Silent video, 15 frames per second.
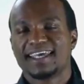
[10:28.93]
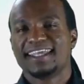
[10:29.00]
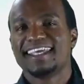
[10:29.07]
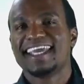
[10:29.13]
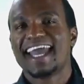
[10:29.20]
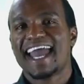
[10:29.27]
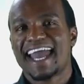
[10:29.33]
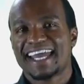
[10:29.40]

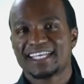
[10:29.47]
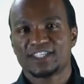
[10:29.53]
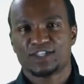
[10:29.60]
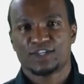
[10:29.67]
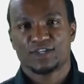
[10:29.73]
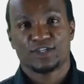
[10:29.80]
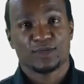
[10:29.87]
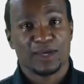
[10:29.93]
The
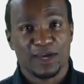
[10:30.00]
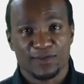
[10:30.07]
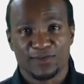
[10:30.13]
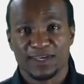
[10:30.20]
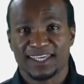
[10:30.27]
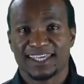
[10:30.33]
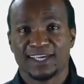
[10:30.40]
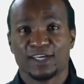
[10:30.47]
answer to
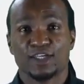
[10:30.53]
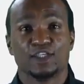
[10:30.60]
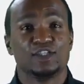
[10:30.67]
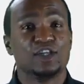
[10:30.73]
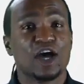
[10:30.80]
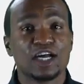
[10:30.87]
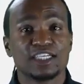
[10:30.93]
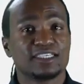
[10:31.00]
everything is
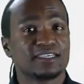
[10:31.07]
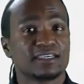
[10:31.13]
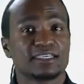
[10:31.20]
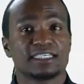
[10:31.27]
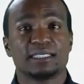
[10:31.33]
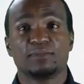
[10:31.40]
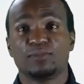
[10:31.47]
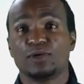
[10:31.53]
not
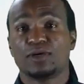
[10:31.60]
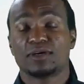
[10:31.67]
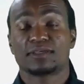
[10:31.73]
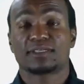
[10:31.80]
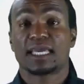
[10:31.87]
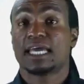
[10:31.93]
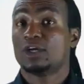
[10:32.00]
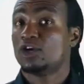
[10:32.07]
just in
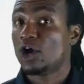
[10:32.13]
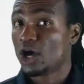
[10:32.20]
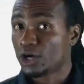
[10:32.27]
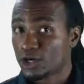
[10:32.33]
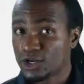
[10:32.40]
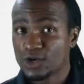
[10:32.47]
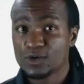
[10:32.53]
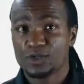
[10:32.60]
books and not
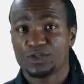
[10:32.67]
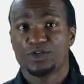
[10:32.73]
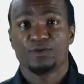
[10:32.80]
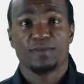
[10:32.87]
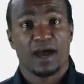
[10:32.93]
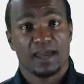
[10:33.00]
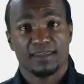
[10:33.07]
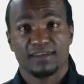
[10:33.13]
on
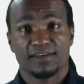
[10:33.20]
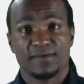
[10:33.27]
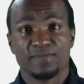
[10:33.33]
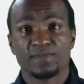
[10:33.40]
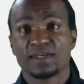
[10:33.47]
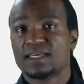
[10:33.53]
YouTube either.